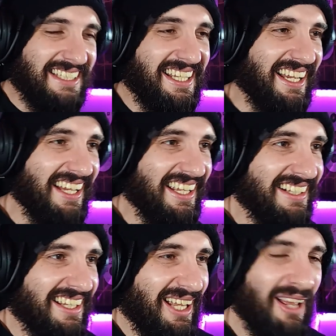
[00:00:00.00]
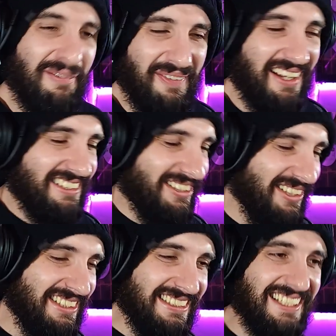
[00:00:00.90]
singing, if I
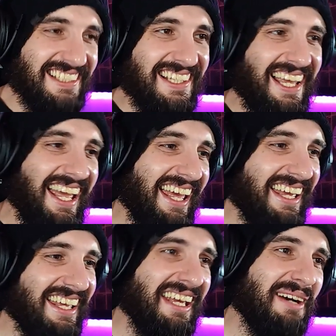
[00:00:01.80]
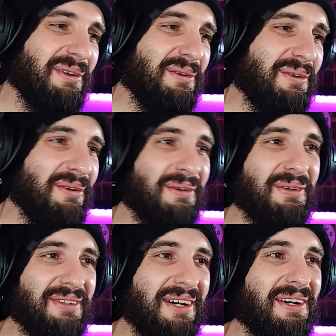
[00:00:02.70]
just away. Oh
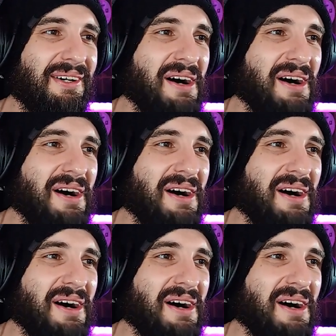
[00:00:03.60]
no!